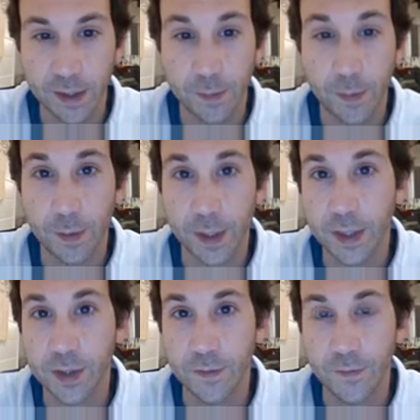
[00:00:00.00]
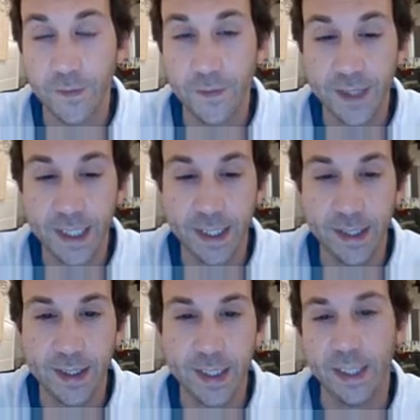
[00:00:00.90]
and the Publication
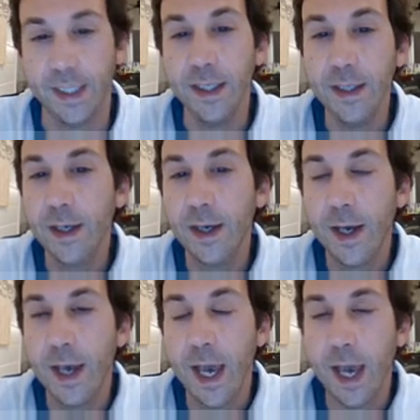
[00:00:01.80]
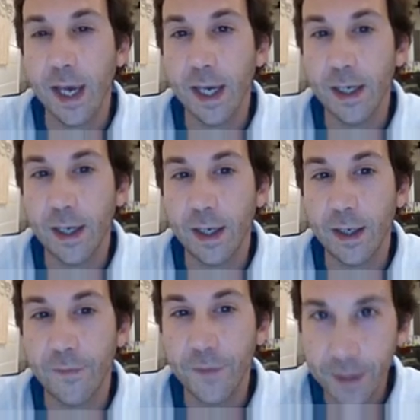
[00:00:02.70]
15T. And uh,
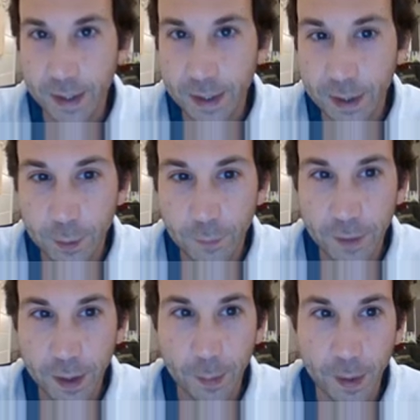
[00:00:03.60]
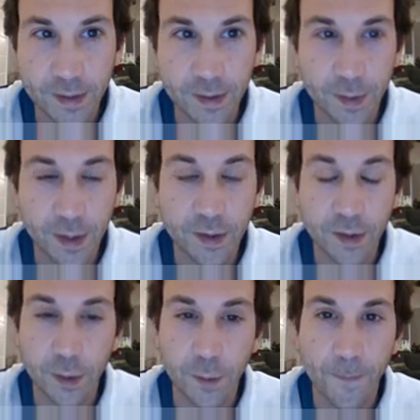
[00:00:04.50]
I felt the need to do a video about something.
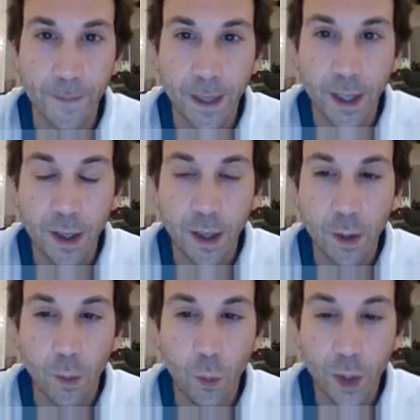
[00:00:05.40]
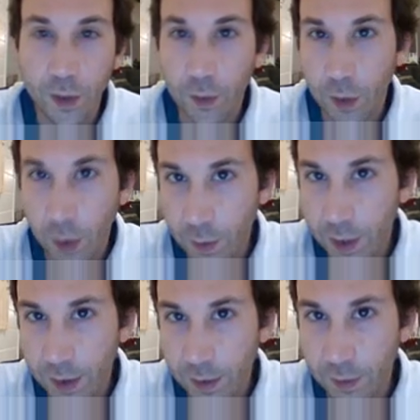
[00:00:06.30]
So when you're
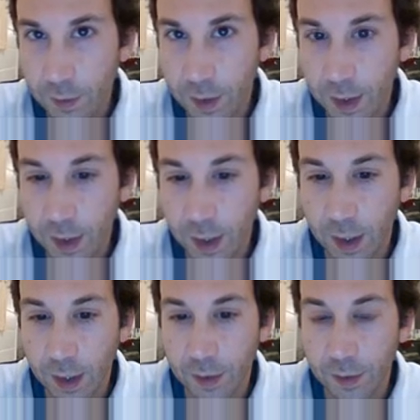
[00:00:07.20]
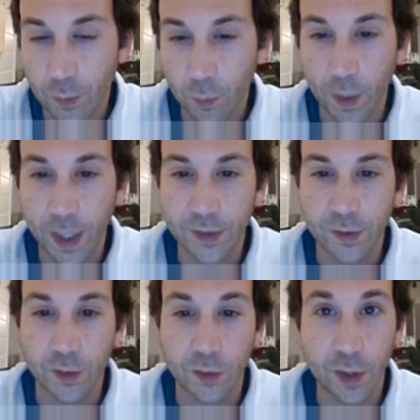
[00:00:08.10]
coding the, uh, the rates or
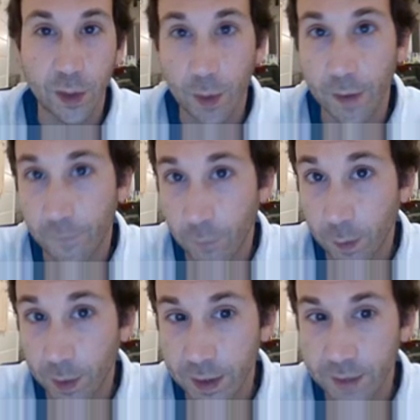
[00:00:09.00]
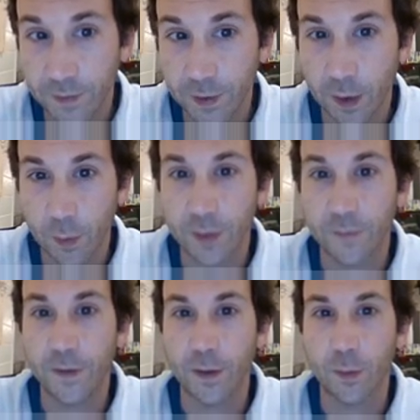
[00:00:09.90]
you're trying to write a formula to figure out what the
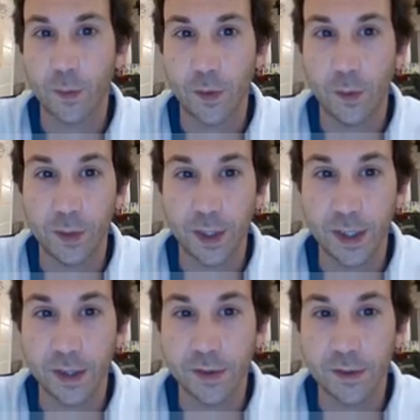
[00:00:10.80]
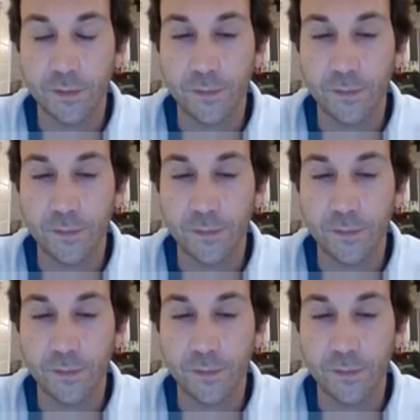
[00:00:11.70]
federal withholding is,